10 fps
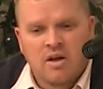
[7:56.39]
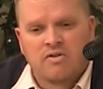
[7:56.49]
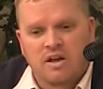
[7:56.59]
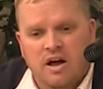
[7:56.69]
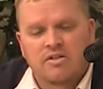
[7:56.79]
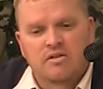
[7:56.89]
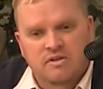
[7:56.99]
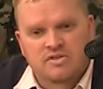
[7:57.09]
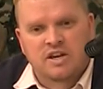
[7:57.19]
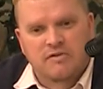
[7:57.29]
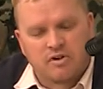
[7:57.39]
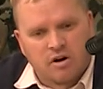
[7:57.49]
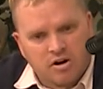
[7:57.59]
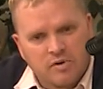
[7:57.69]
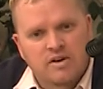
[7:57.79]
The Stanford
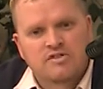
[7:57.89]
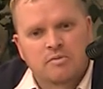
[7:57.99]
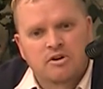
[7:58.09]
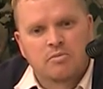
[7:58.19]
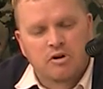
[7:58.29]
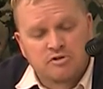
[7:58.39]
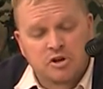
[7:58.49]
Cardinal has something to prove.